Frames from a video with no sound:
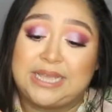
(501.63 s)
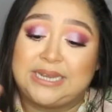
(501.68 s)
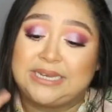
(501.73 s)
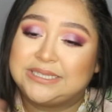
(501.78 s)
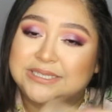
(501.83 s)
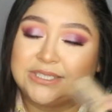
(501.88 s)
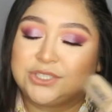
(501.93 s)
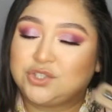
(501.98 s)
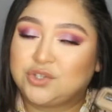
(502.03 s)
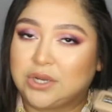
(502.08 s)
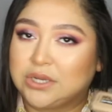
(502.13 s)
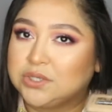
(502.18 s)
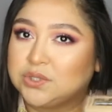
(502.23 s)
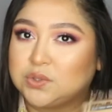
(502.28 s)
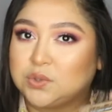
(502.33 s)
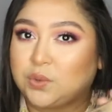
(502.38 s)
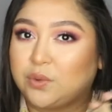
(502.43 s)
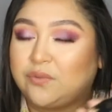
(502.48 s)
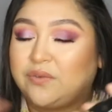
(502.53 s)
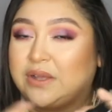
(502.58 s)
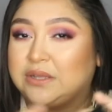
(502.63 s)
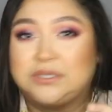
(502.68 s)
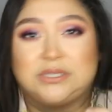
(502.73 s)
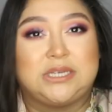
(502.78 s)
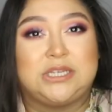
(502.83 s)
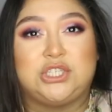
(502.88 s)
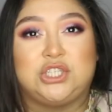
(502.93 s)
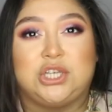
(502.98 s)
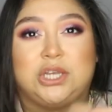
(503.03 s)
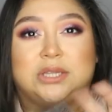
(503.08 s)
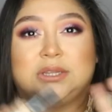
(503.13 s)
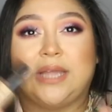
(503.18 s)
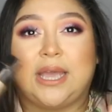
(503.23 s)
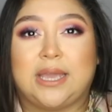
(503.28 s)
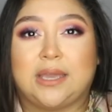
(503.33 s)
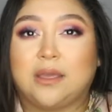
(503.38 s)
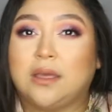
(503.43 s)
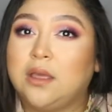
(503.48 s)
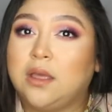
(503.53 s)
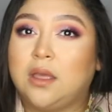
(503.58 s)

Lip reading: and it's a drugstore foundation. Like,